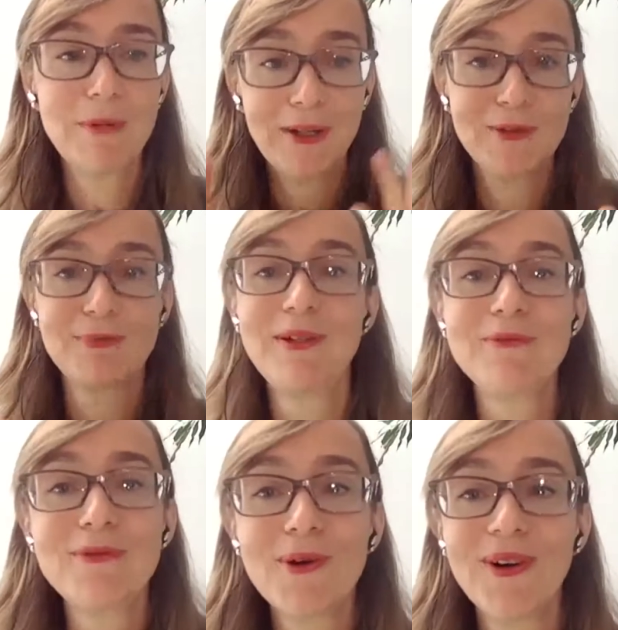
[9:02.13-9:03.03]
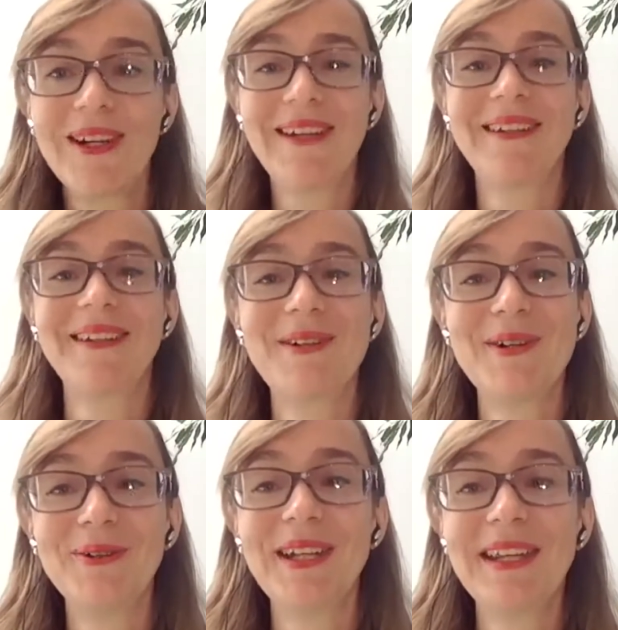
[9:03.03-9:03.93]
But before
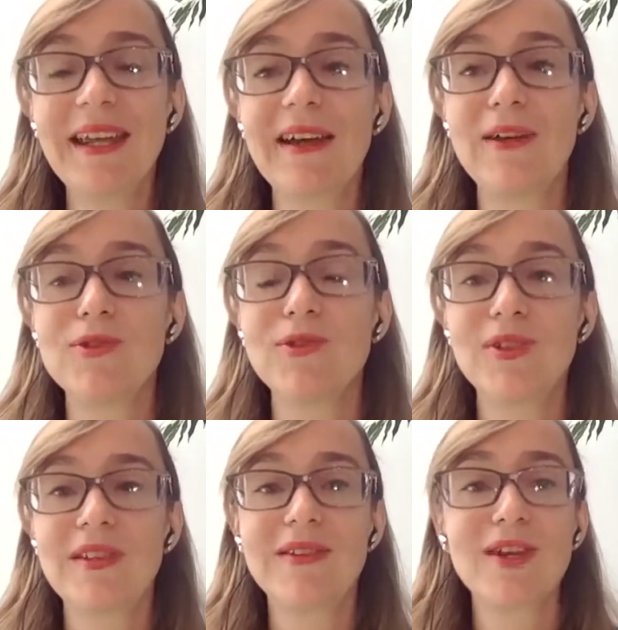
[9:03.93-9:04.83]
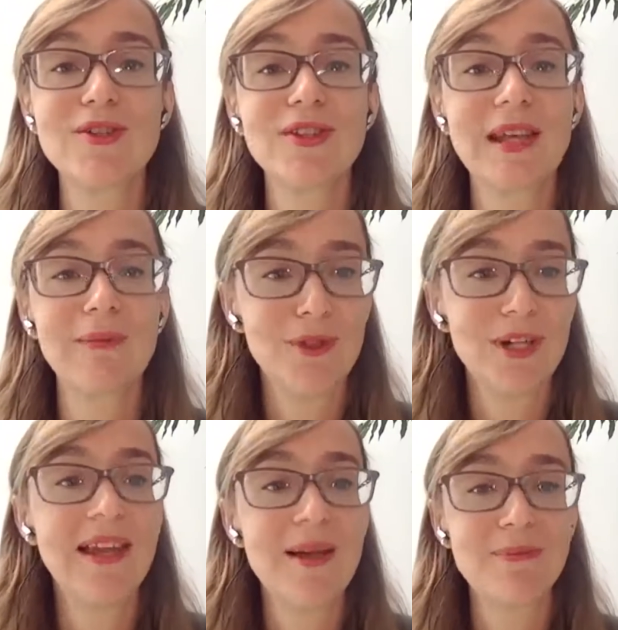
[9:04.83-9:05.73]
going to the discussion, I'm
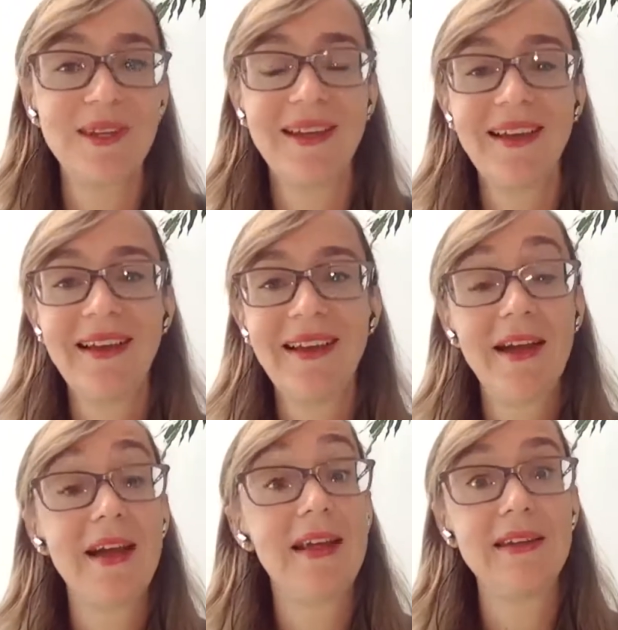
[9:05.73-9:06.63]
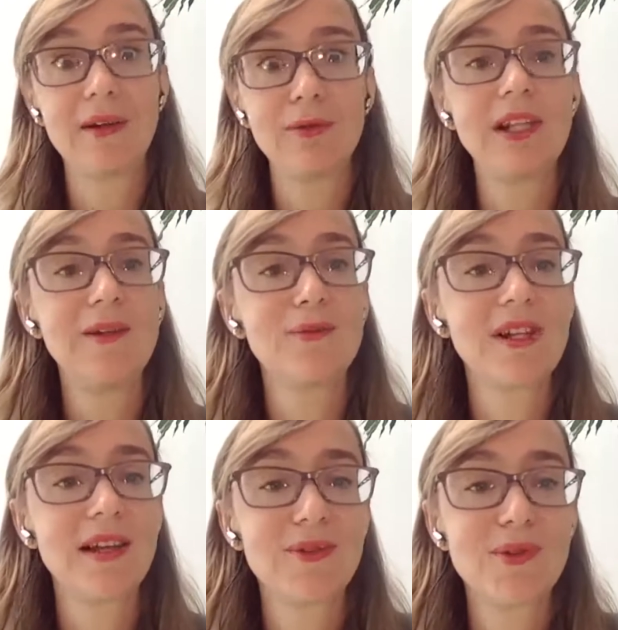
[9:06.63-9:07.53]
really happy, and I really would
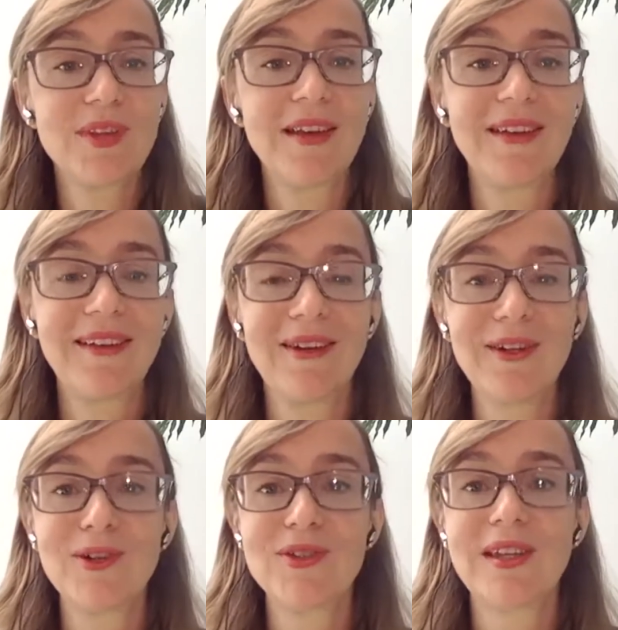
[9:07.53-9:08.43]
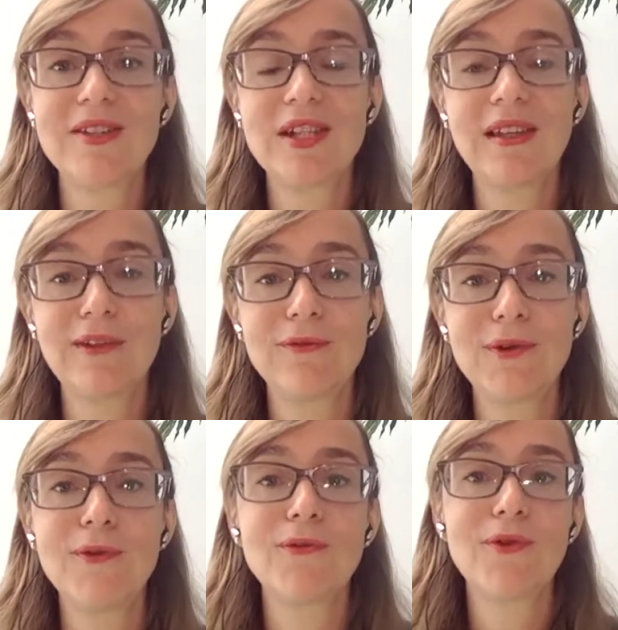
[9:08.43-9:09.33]
like to thank Joost and
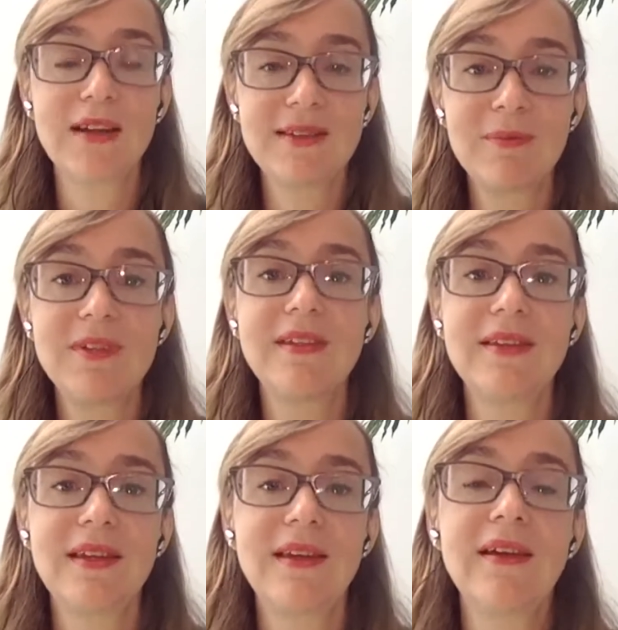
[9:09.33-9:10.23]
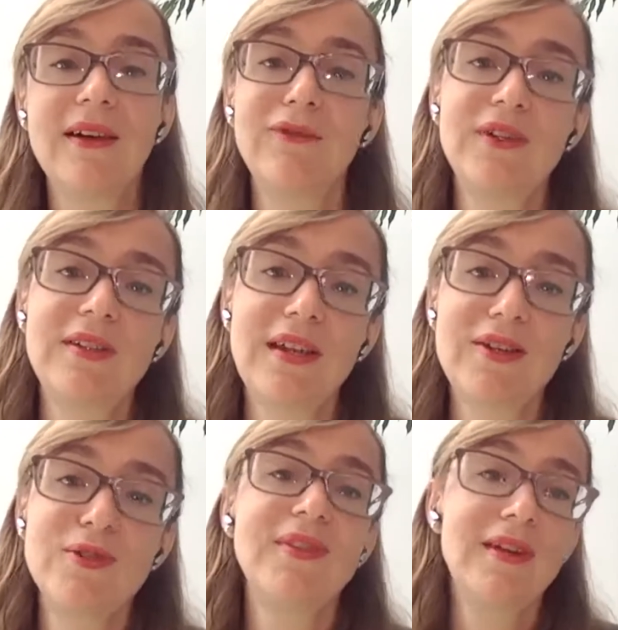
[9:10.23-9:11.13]
Jennifer for accepting the
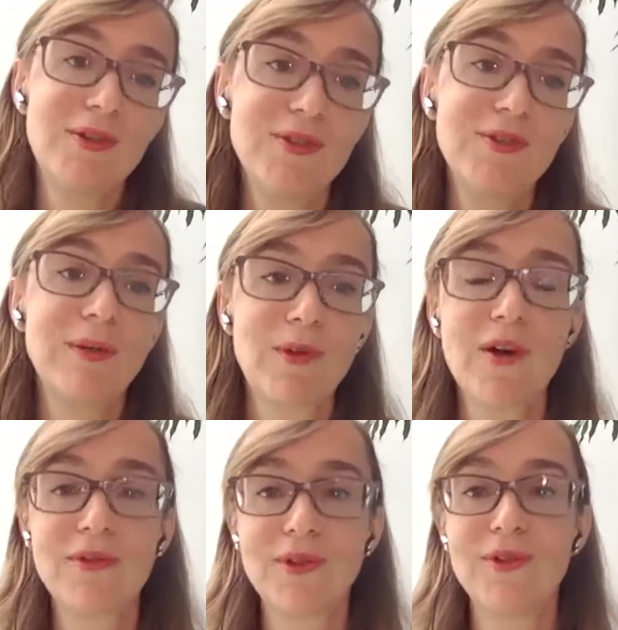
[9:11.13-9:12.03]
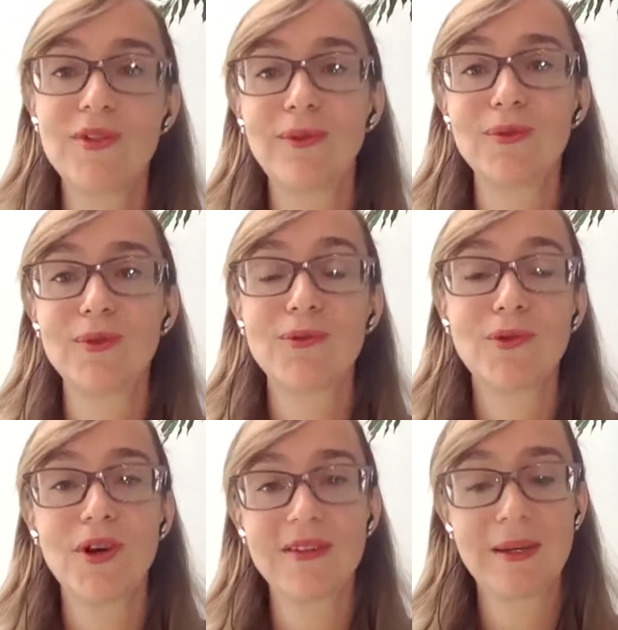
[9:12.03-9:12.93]
invitation, the Earth System Governance Network
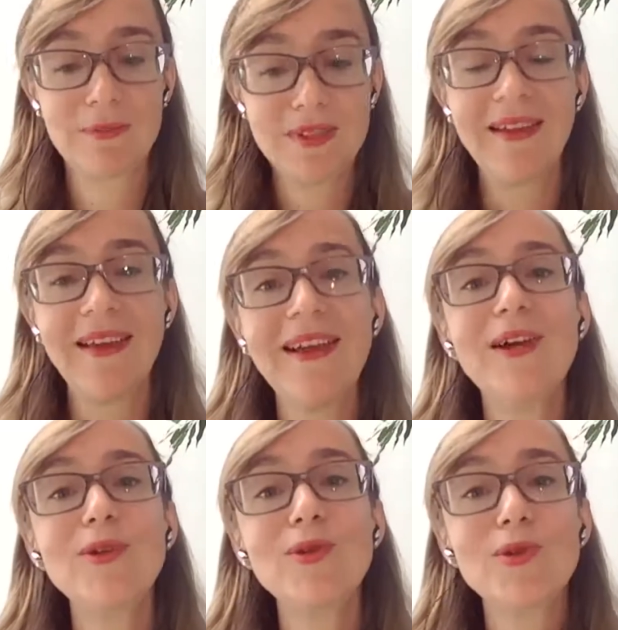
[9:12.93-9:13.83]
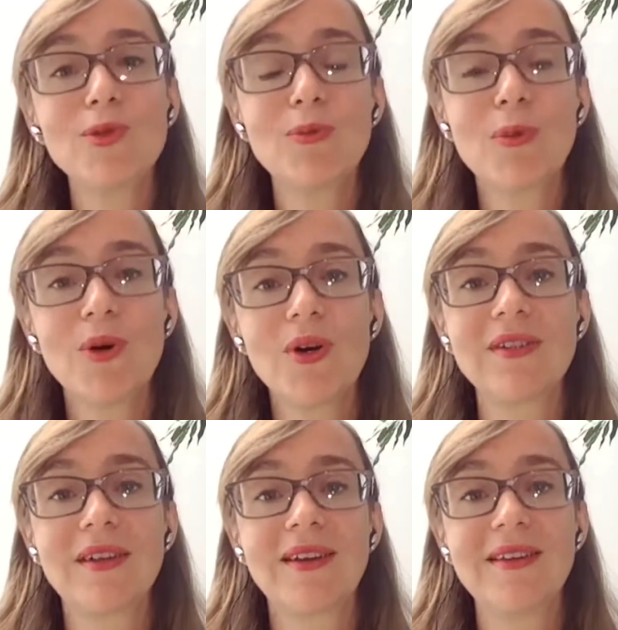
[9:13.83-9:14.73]
for accepting to support
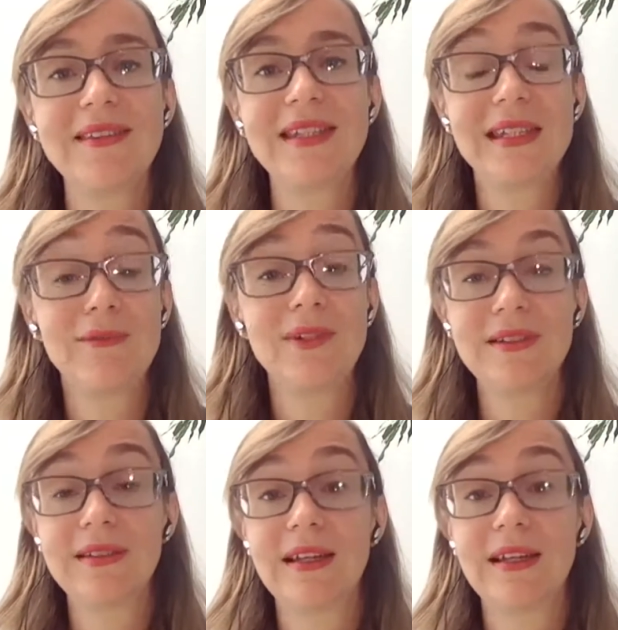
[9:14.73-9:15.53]
the event.